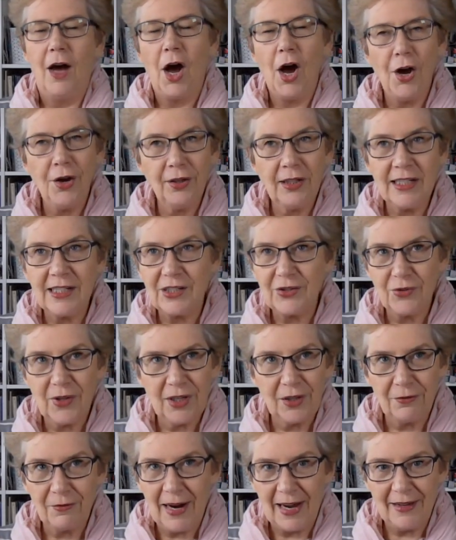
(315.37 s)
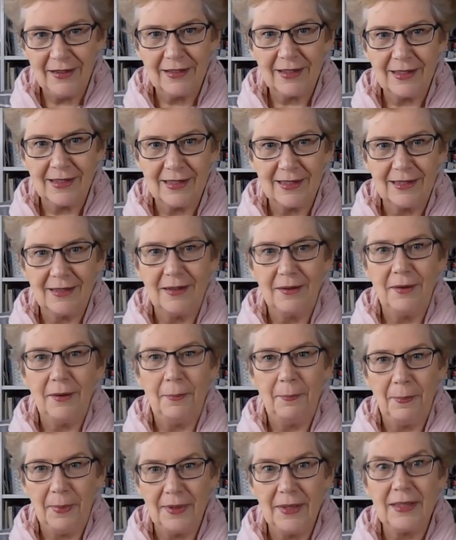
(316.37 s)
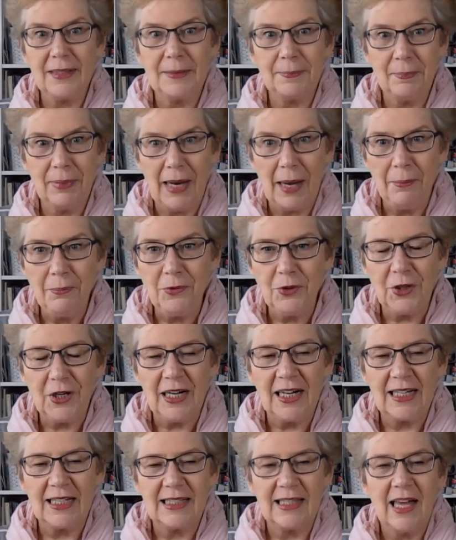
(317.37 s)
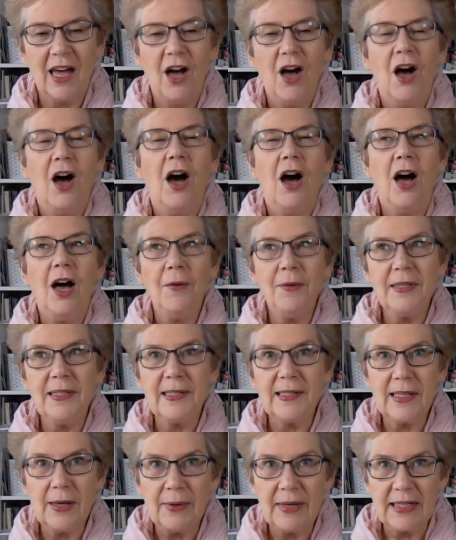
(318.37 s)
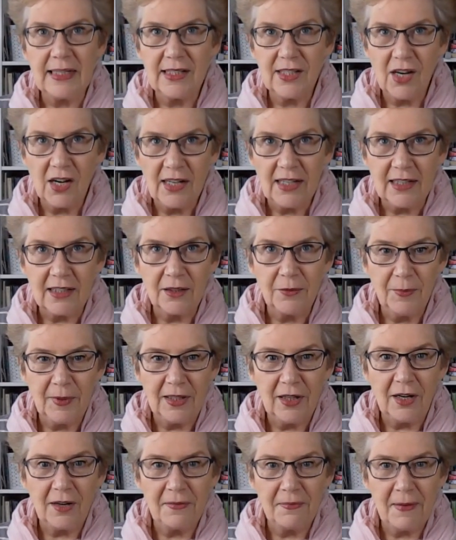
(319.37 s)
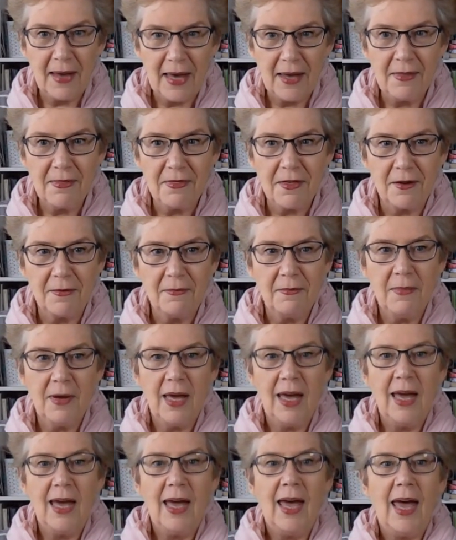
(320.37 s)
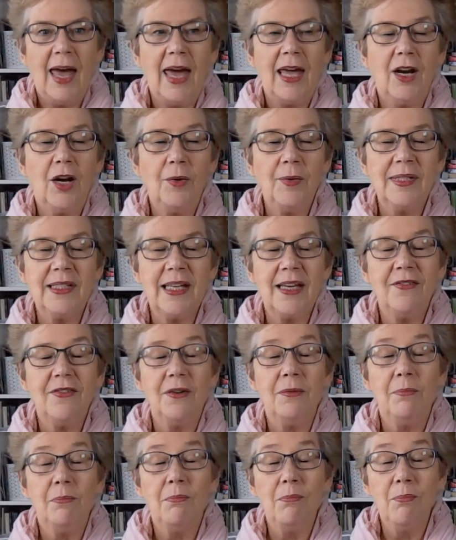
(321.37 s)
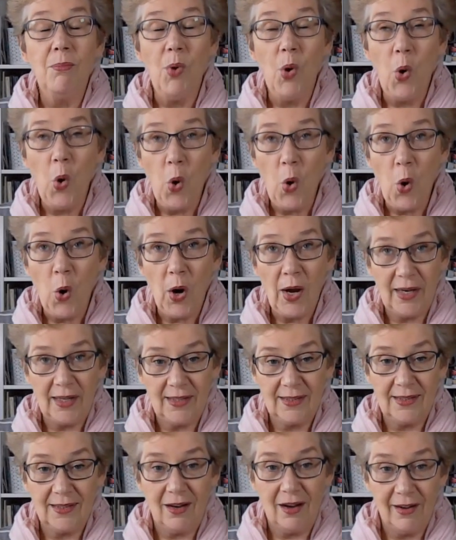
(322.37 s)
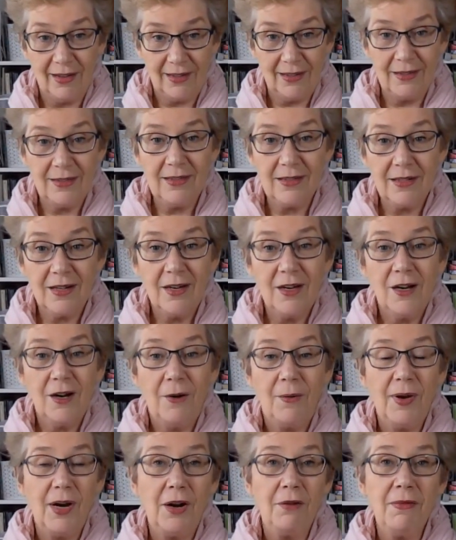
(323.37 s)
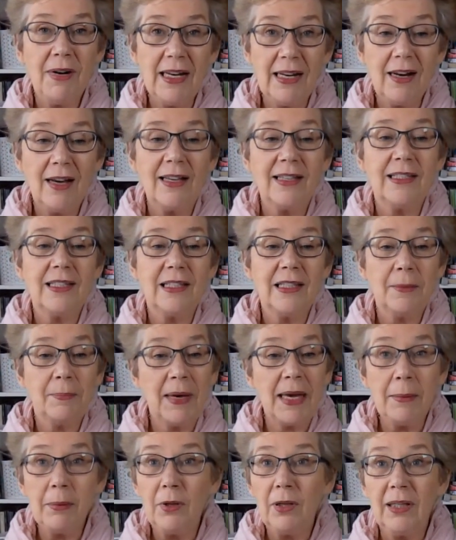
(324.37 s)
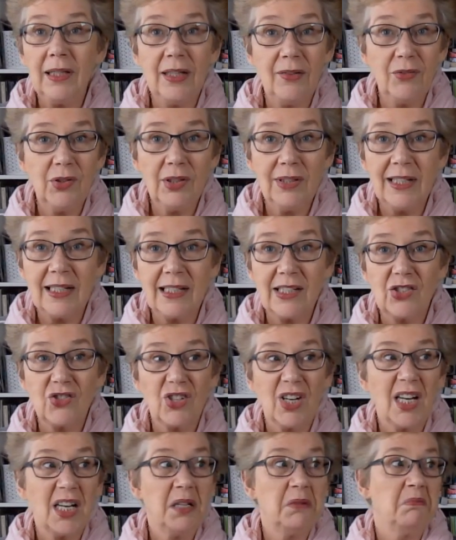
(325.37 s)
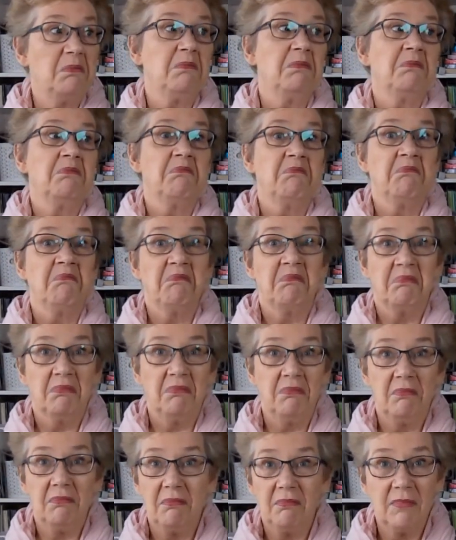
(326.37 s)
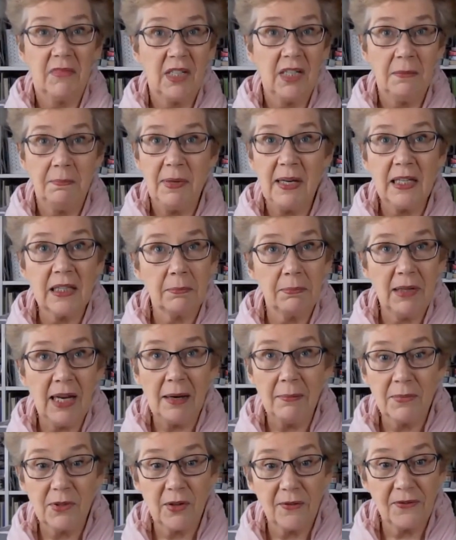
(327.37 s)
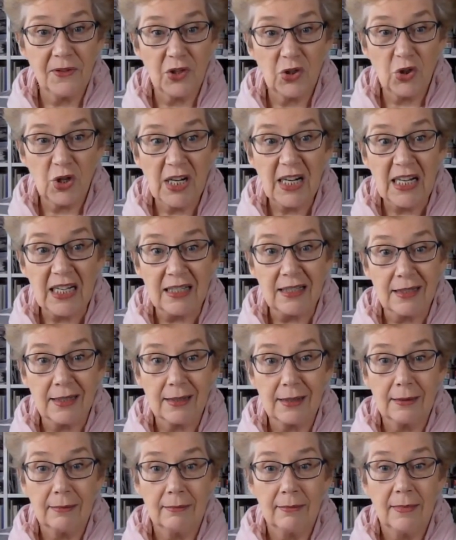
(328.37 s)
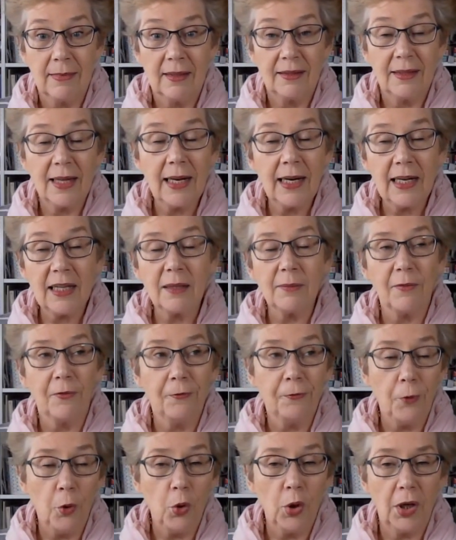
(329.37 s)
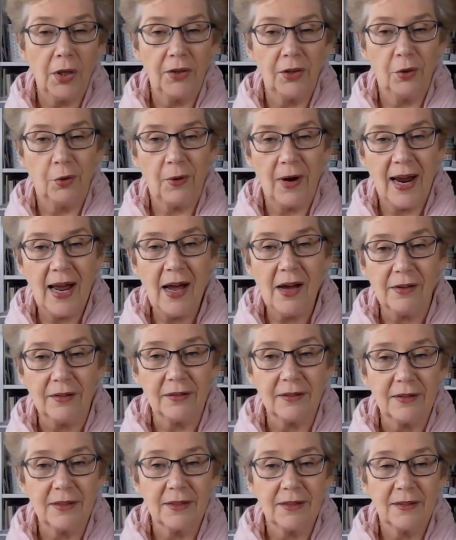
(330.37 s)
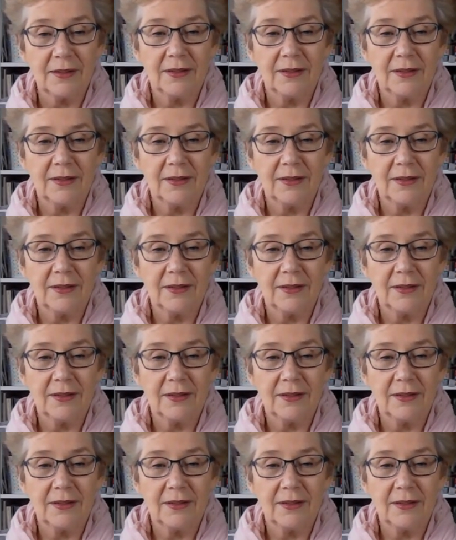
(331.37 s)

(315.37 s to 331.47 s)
Only street around us, but there's plum trees. I was so excited when I found them, and I was even more excited when I realized that the people who lived on that street didn't pick the plums off the trees. They let them fall on the ground.